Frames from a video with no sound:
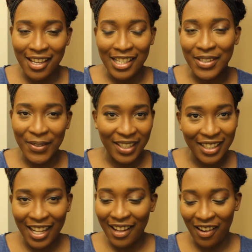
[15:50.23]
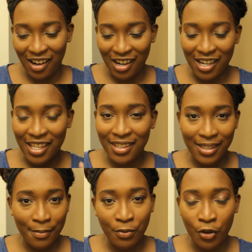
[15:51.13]
It's really not hard. It's
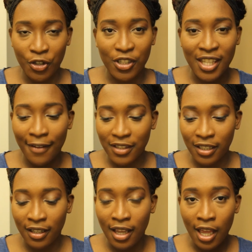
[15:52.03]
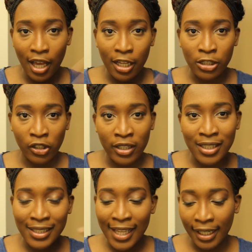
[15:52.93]
simple. You just have to adjust
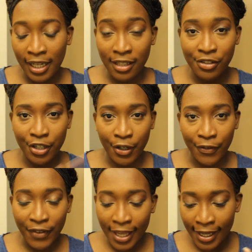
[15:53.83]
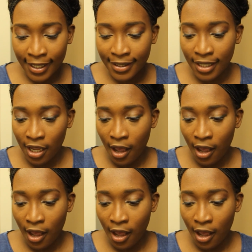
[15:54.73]
the technique to your face.